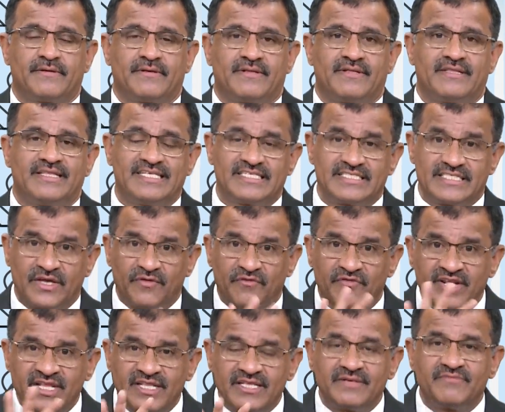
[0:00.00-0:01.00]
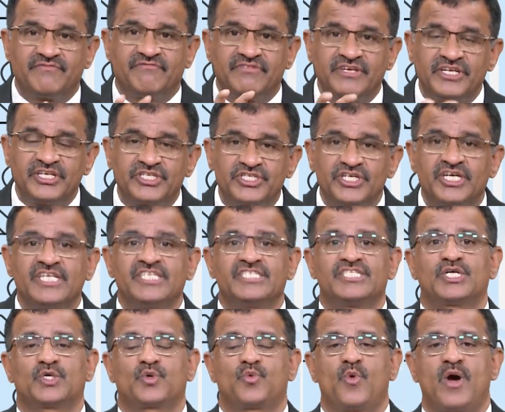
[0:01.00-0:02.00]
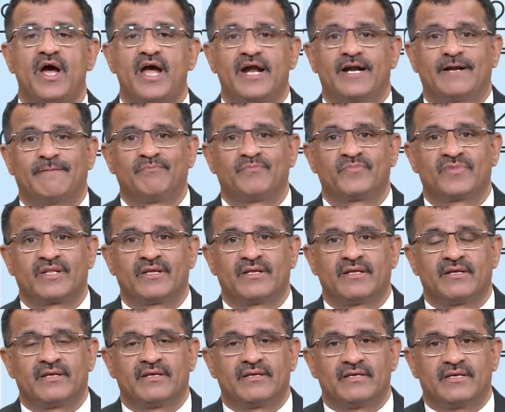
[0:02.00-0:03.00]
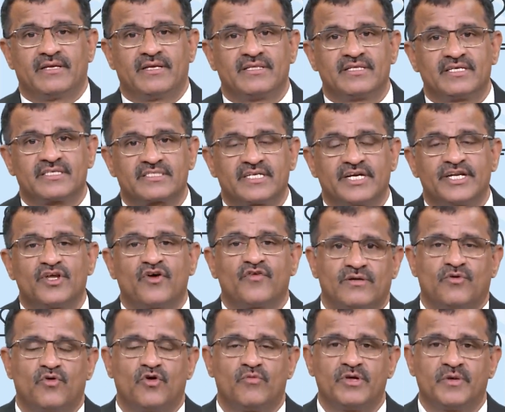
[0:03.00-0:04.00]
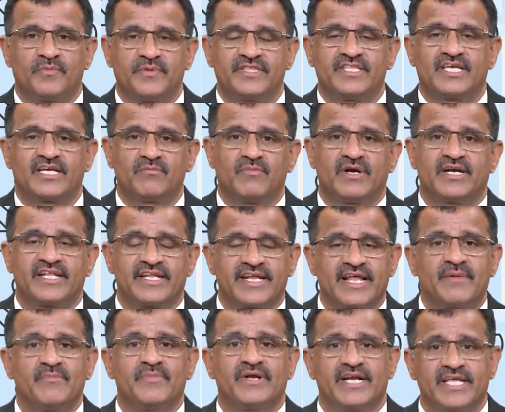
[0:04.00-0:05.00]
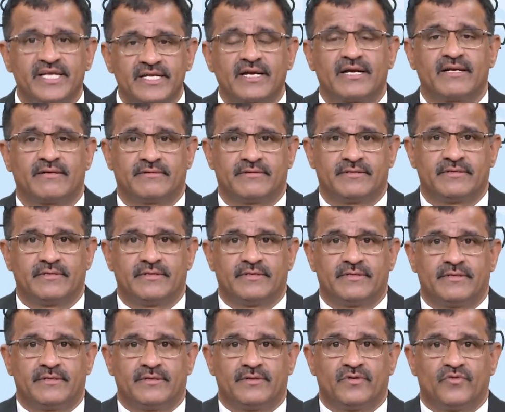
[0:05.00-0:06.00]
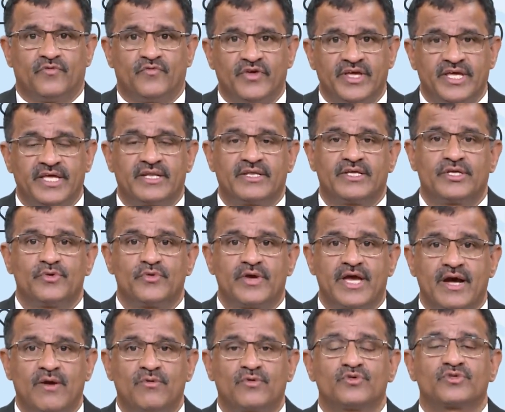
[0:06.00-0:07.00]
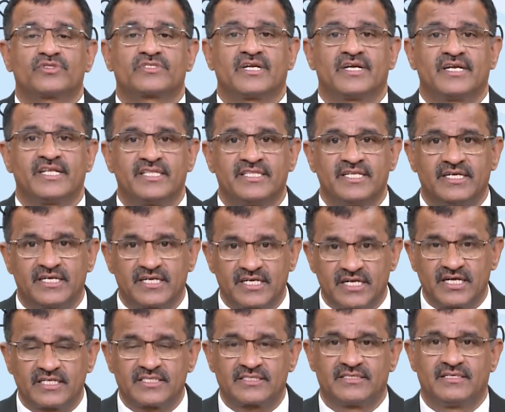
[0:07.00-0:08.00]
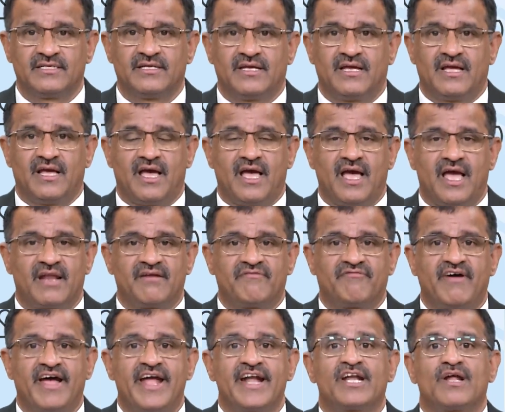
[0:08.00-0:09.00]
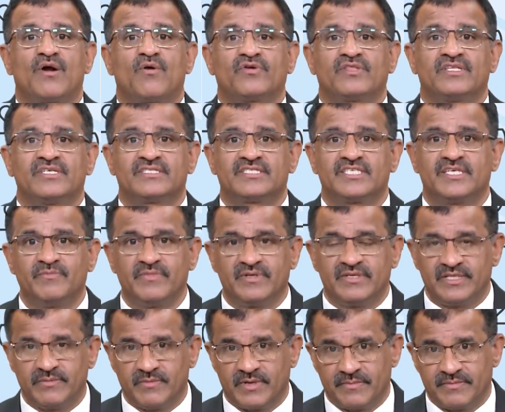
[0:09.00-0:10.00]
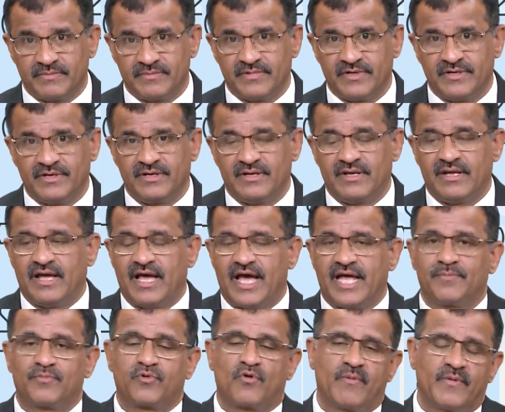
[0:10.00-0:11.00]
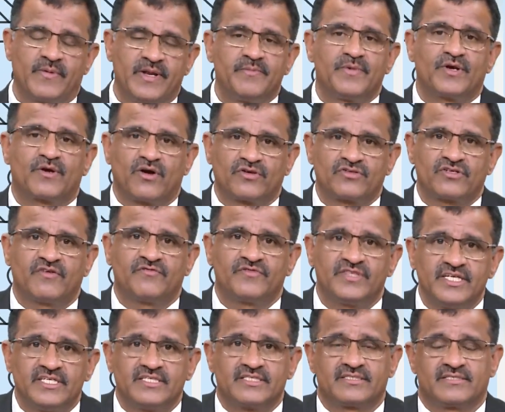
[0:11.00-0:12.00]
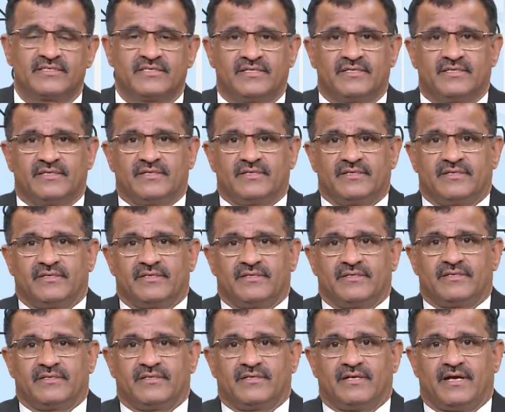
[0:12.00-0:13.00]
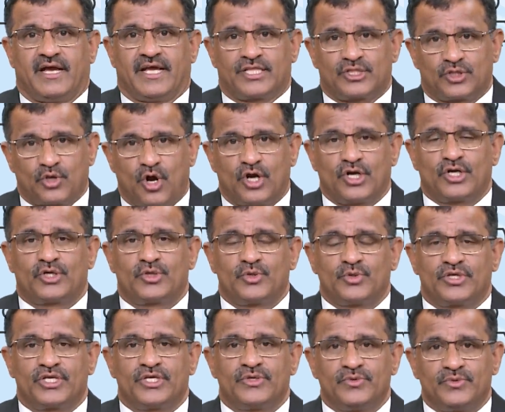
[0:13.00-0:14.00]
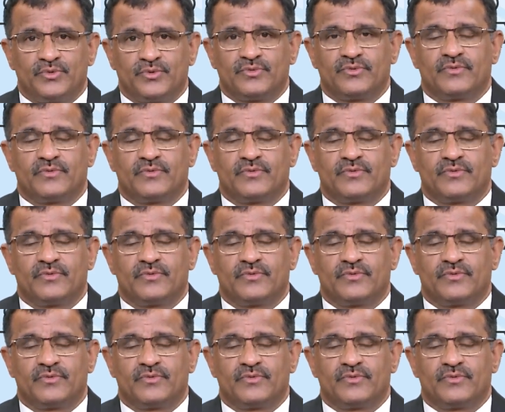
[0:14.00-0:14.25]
This every feature is required in the study of homeopathic materia medica, where you have to study the drugs and find out the minimum. And probably because of this, I thought to give